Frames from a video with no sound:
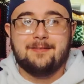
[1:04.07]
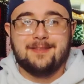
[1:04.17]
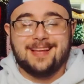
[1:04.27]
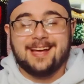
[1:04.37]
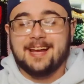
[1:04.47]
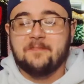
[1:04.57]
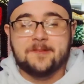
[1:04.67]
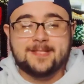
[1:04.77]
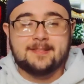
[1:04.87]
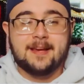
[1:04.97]
again,
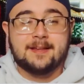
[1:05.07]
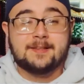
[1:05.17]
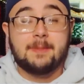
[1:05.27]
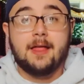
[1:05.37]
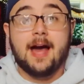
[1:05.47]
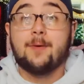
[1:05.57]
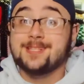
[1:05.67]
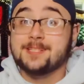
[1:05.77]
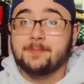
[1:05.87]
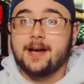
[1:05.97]
I was
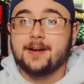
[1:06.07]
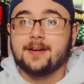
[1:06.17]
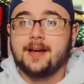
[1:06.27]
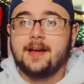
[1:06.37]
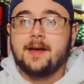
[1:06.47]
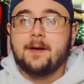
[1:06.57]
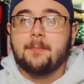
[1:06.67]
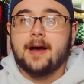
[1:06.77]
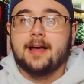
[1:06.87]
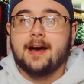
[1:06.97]
inspired
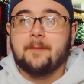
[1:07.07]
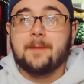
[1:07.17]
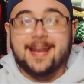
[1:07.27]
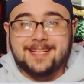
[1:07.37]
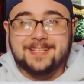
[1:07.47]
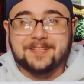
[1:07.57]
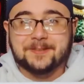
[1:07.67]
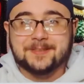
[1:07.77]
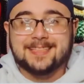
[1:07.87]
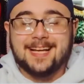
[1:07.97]
by Matty
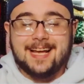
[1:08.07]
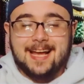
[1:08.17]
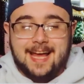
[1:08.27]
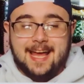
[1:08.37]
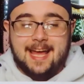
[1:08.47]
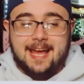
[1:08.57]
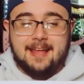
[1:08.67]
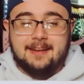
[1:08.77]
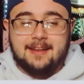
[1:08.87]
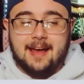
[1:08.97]
Tingles,
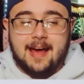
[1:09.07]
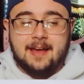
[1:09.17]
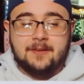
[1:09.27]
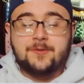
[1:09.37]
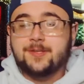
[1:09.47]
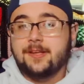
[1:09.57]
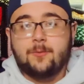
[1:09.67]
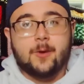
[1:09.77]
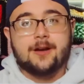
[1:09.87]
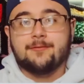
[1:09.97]
and I usually
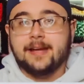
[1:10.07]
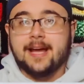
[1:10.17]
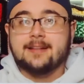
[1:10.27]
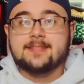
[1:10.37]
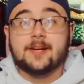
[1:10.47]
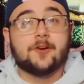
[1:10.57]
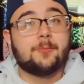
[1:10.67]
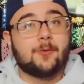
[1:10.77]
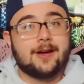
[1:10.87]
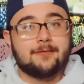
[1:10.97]
wear Vans. I grew
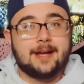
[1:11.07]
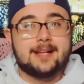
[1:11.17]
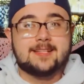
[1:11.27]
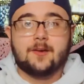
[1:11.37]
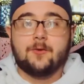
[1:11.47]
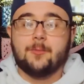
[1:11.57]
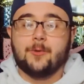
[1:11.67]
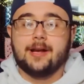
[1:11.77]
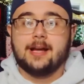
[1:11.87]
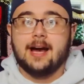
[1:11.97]
up wearing Vans. I grew up
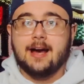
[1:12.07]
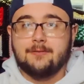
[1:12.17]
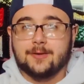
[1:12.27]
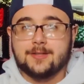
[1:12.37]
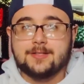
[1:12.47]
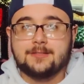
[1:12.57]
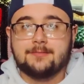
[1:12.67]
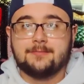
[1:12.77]
wearing Converse,